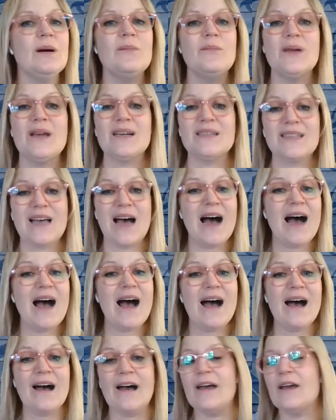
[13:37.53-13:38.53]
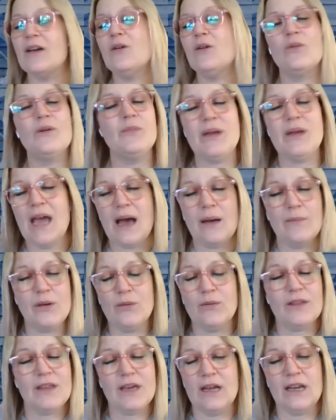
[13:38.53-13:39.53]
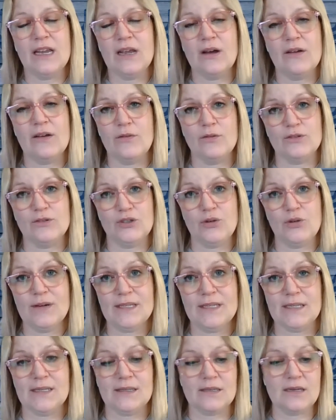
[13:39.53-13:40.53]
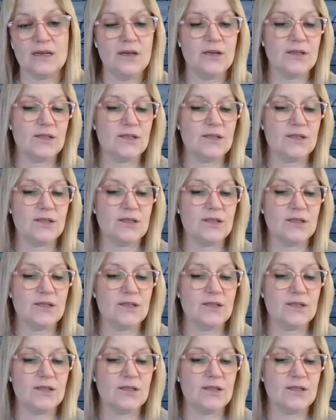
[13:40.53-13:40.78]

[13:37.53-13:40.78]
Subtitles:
because I would be happy with any of those choices.